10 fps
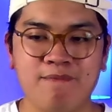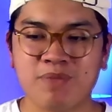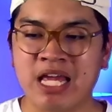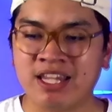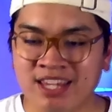
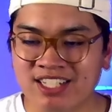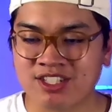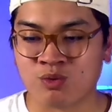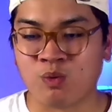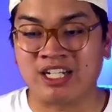And this
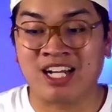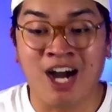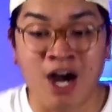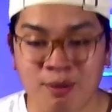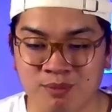is what
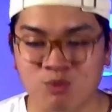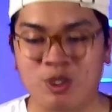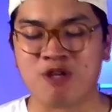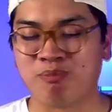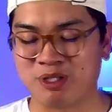comes
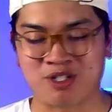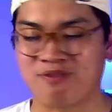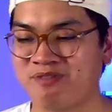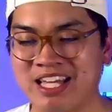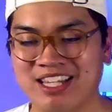when you put your
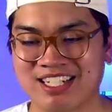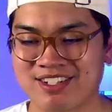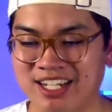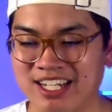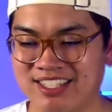faith in
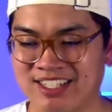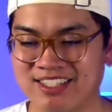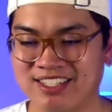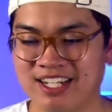Jesus,